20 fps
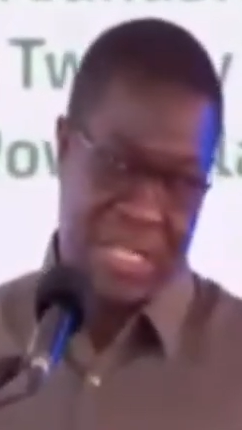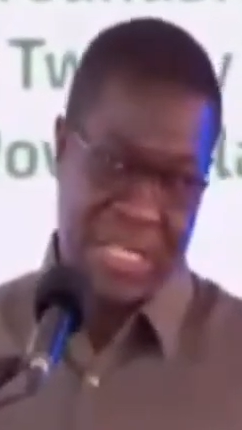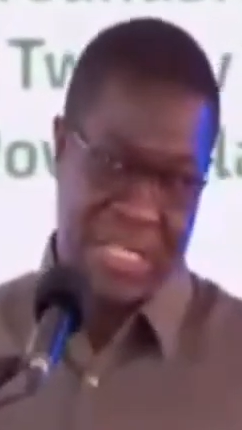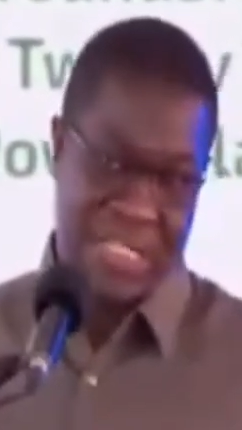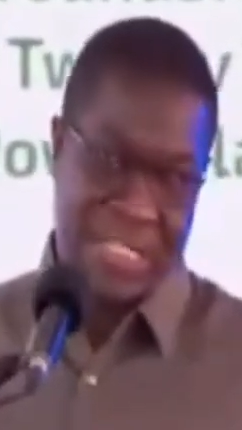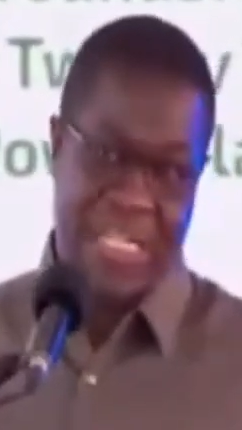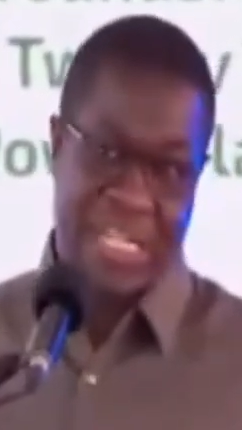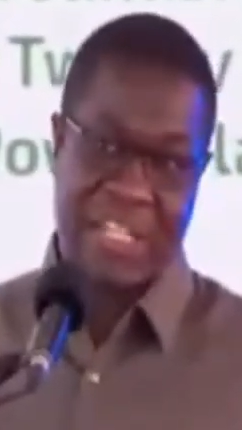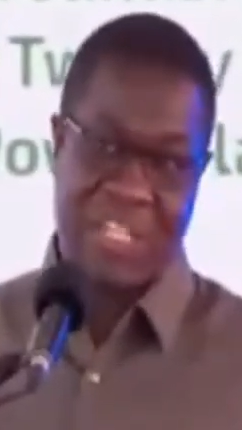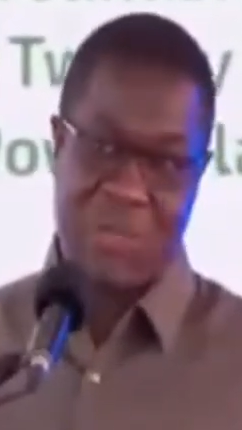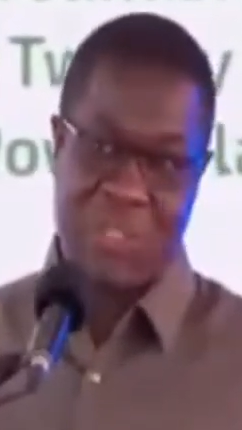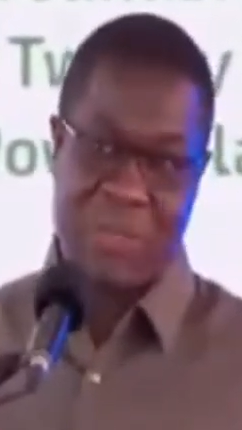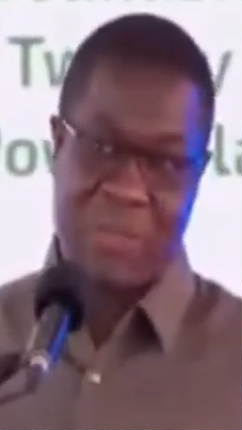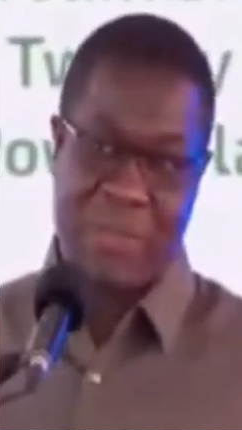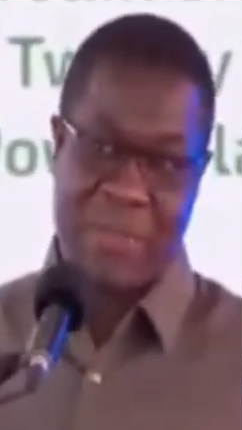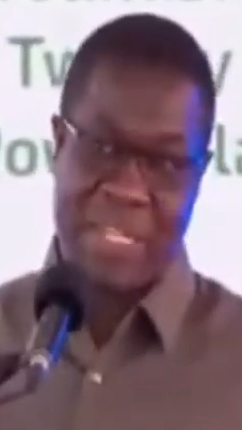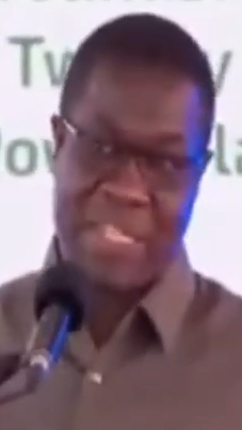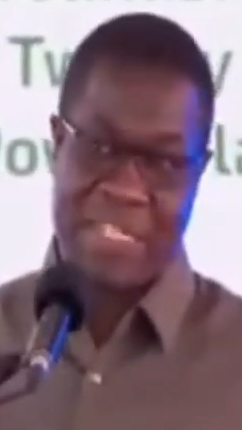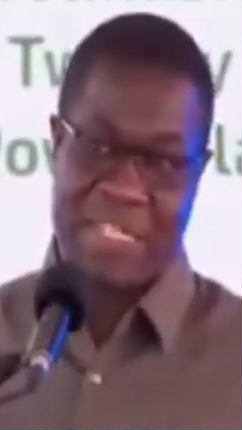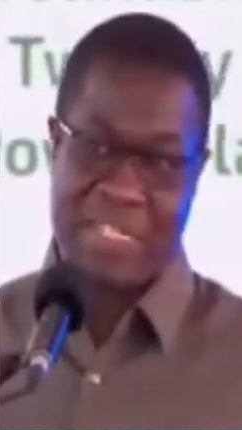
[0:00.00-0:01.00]
And that is a
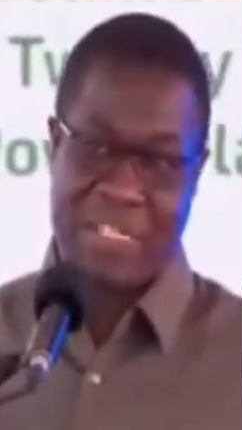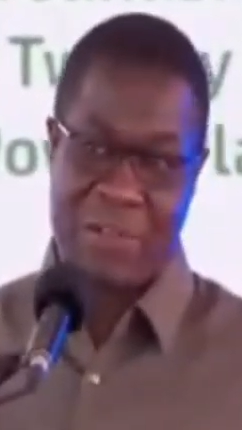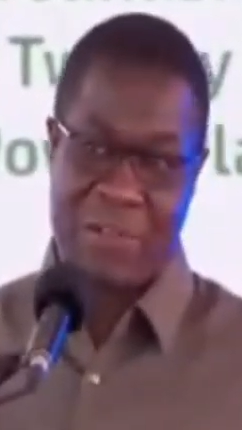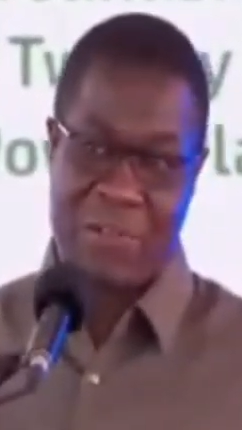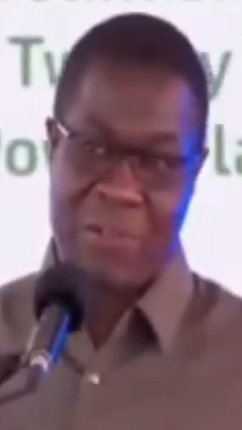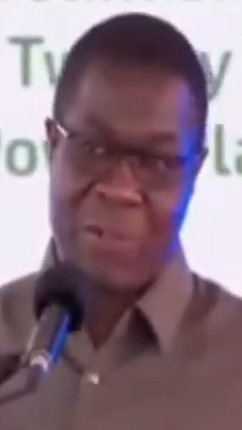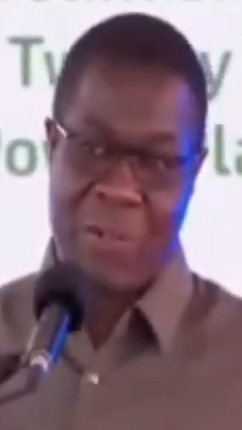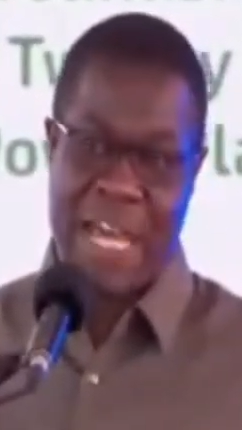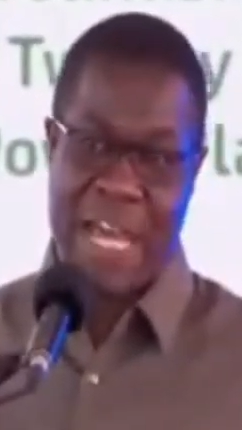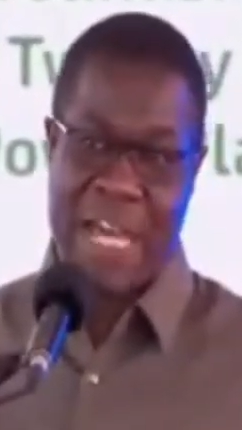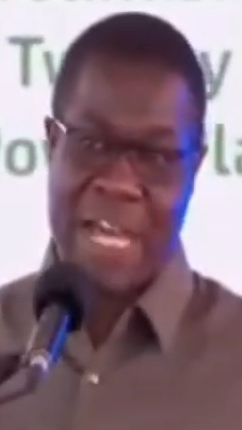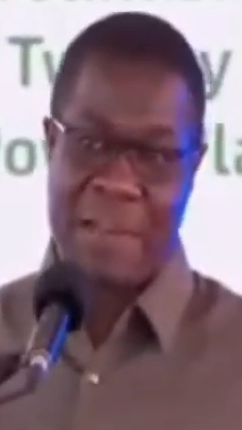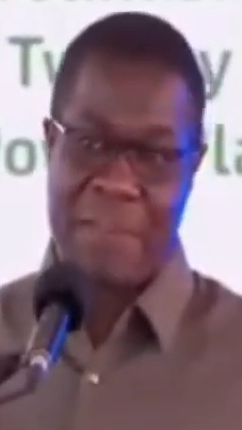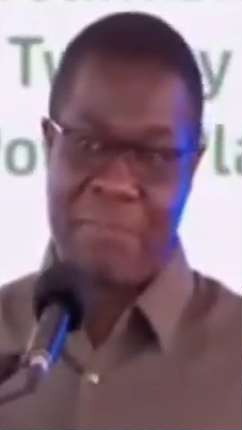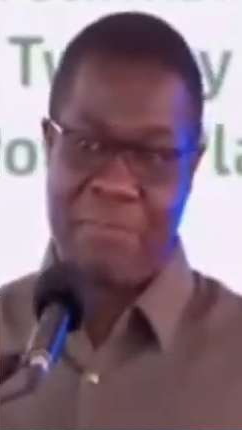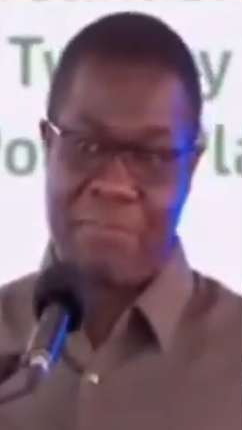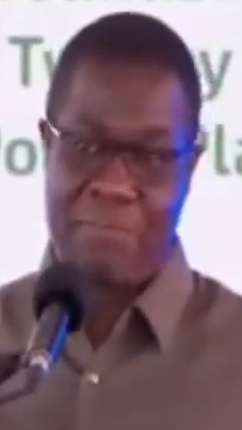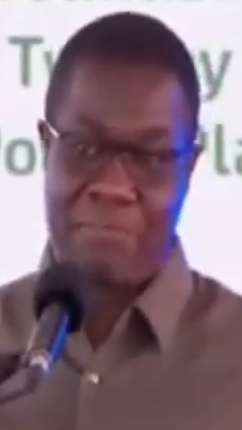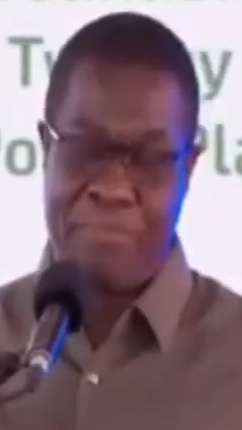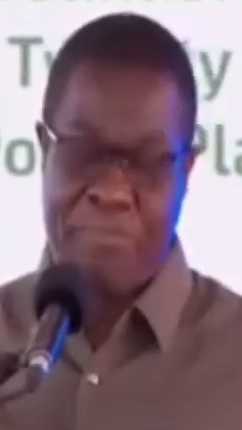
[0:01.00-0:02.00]
commitment
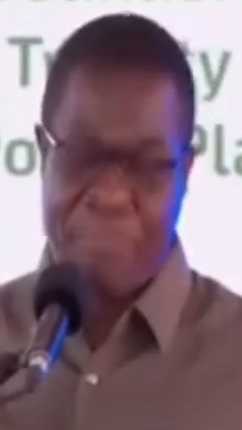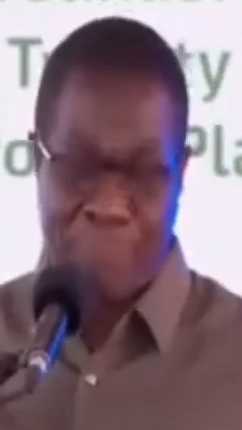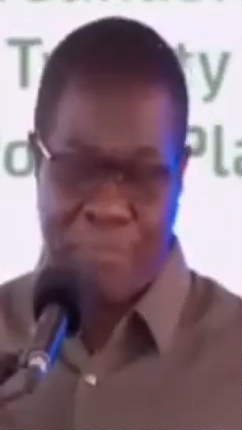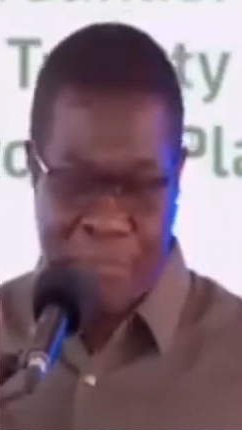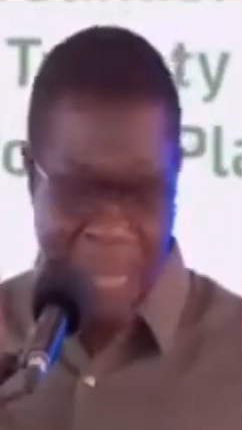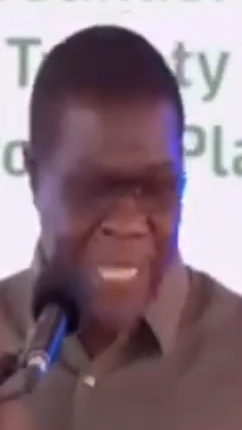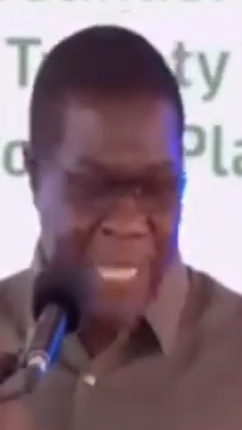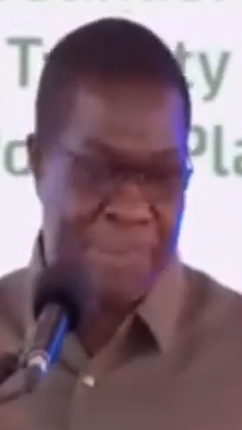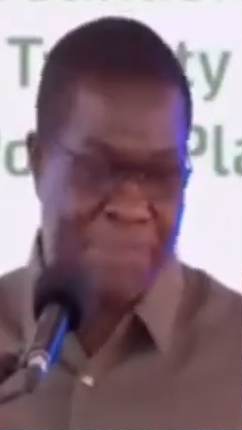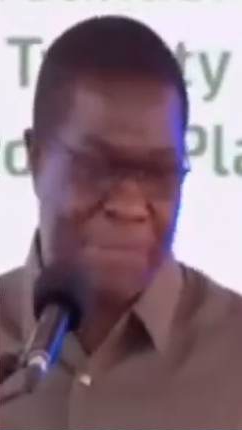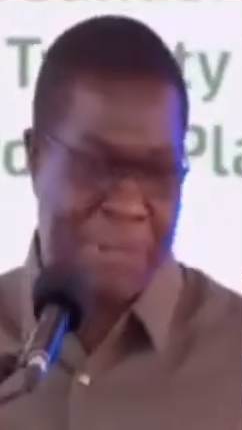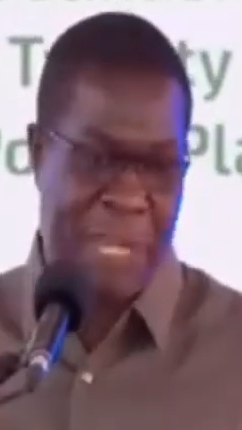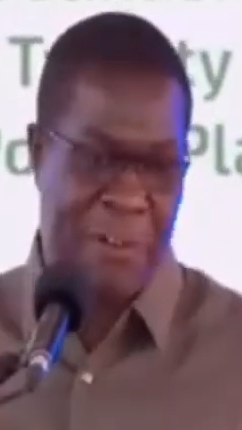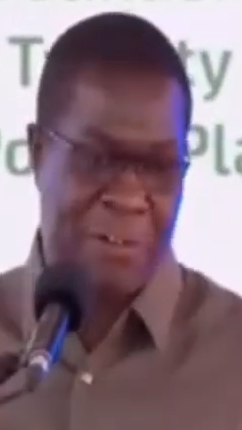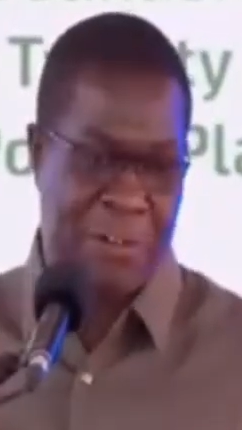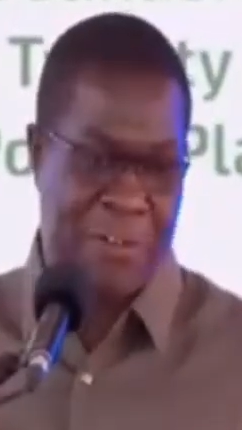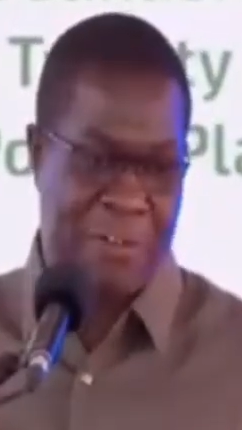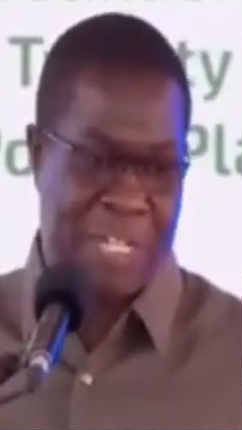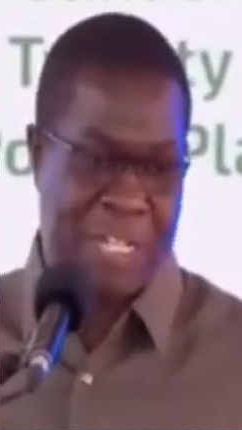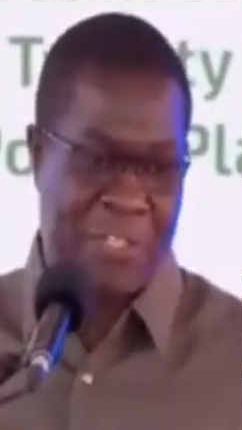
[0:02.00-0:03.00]
we are
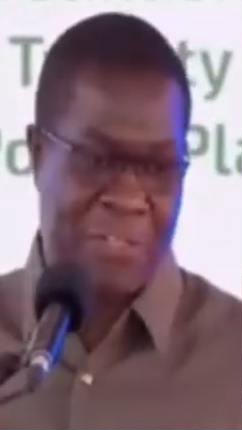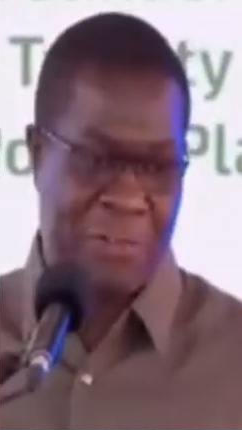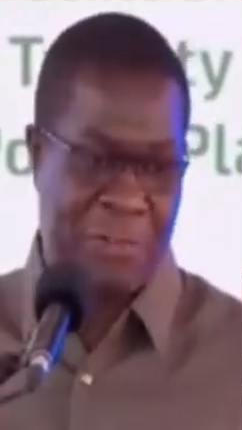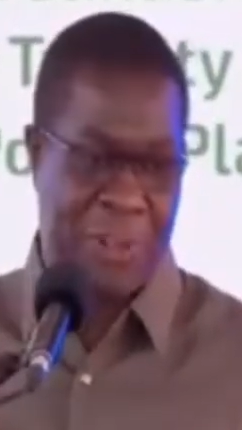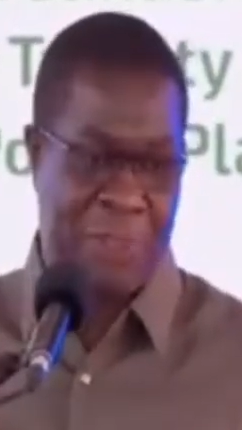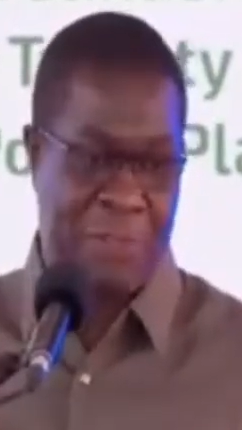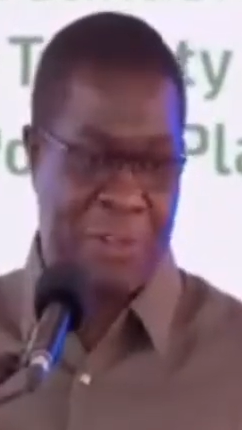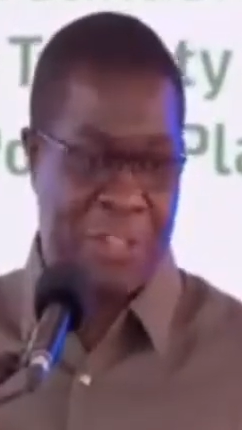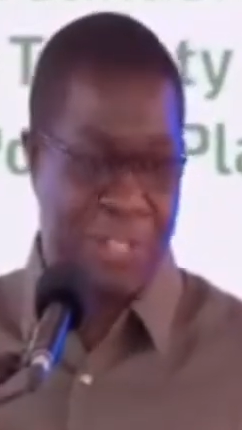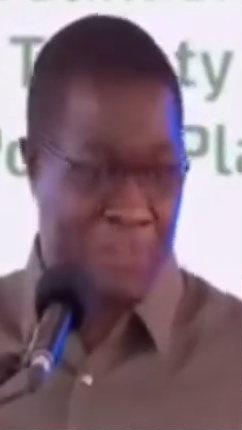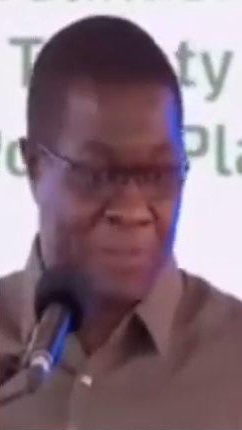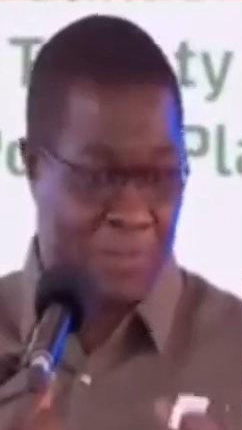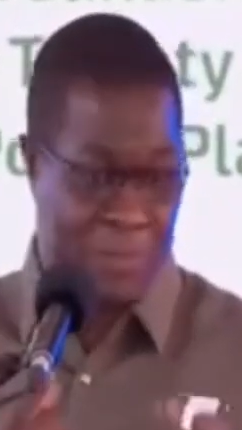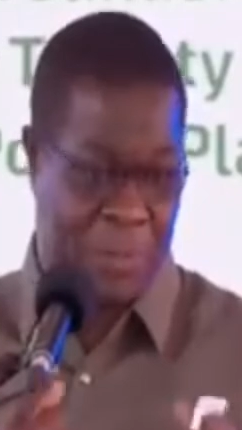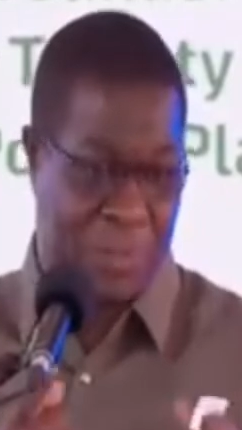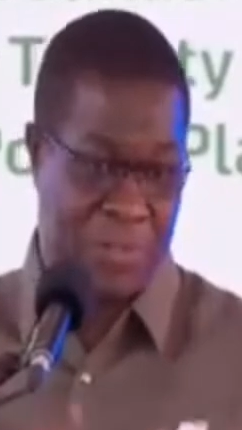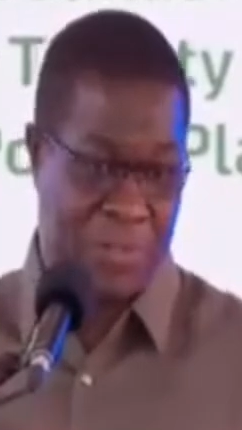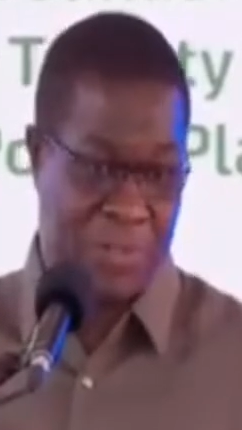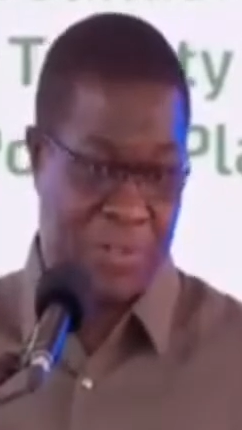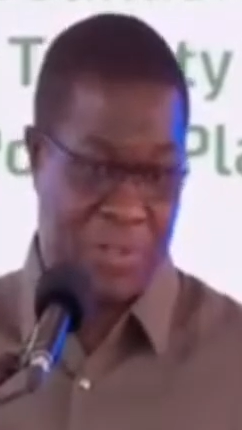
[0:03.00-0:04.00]
very proud that you have
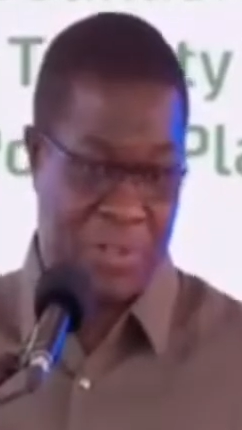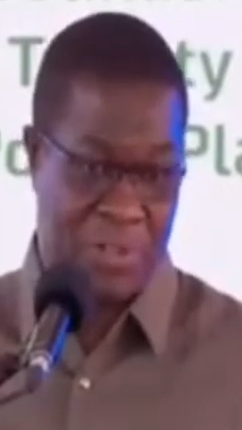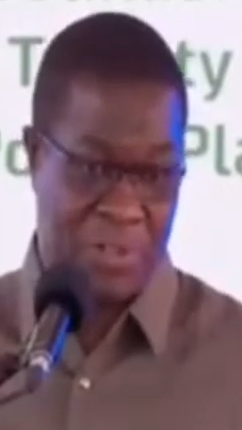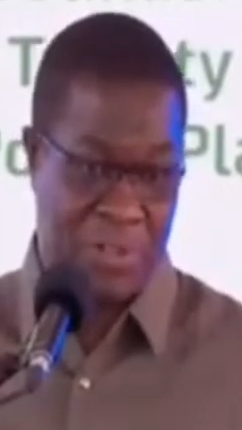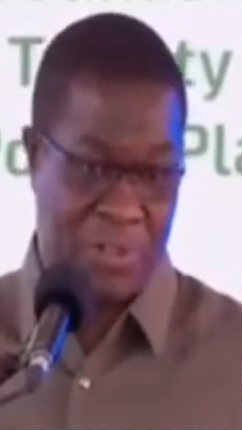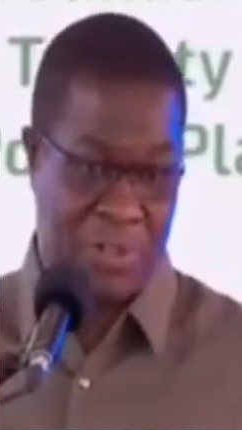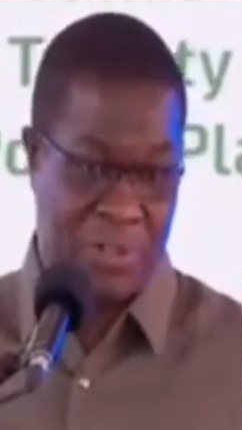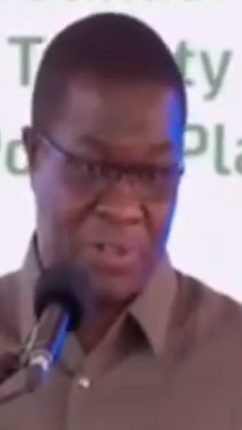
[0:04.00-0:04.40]
your support.